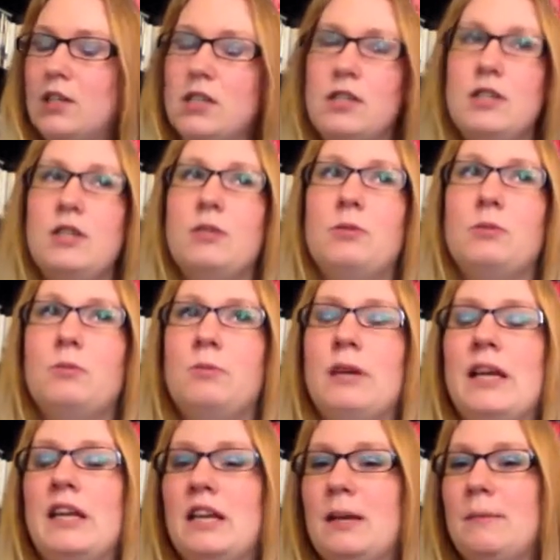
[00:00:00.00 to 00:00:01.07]
So we
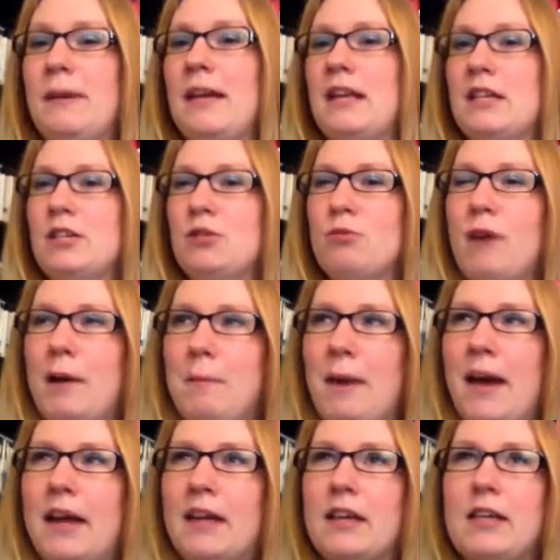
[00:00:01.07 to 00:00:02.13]
ended up getting to
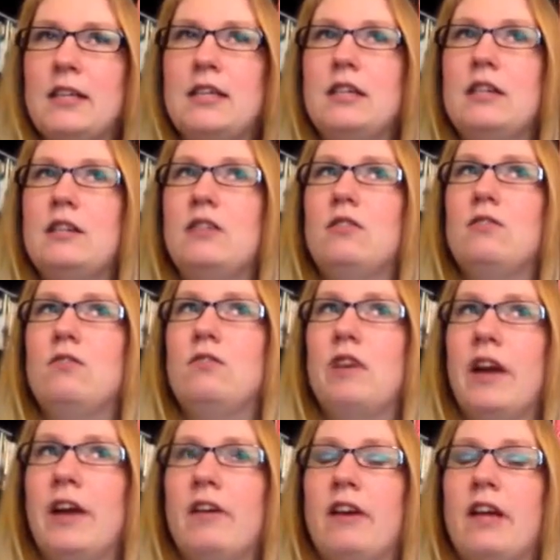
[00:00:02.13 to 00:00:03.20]
Rhinebeck
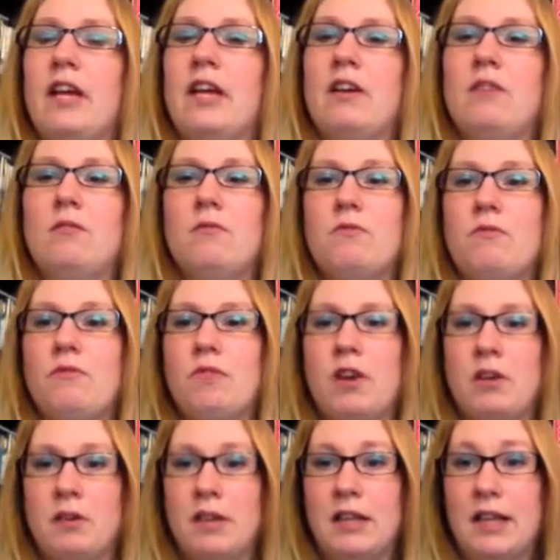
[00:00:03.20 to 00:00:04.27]
very,
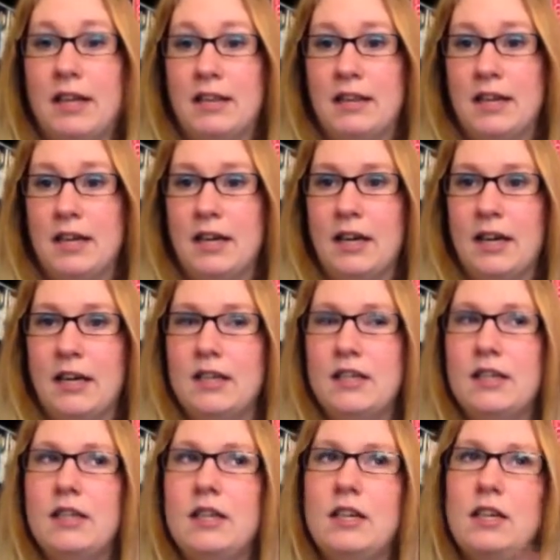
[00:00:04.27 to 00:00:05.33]
very late that night.
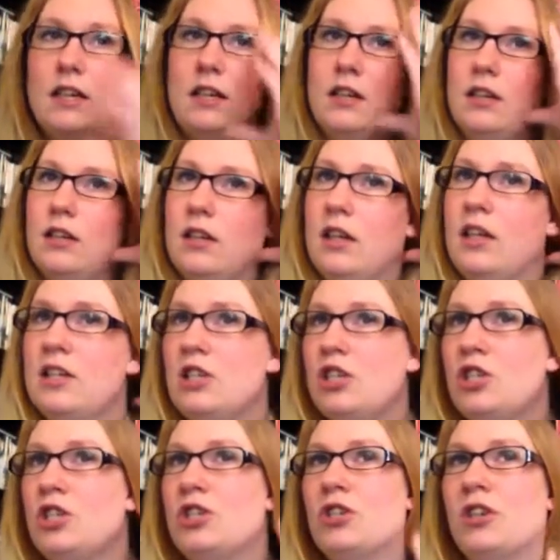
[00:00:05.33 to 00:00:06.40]
We
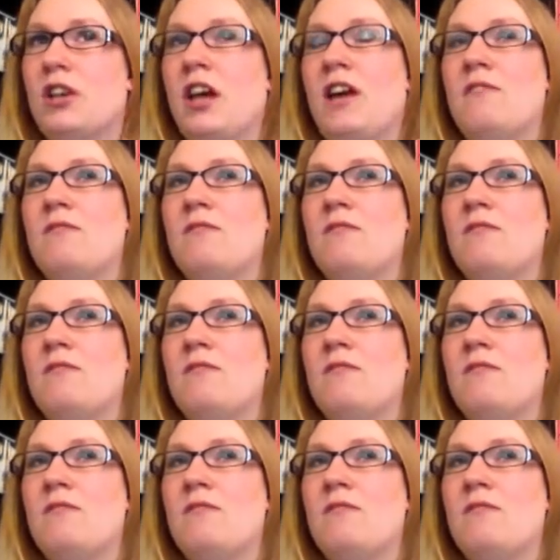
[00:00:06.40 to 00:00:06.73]
should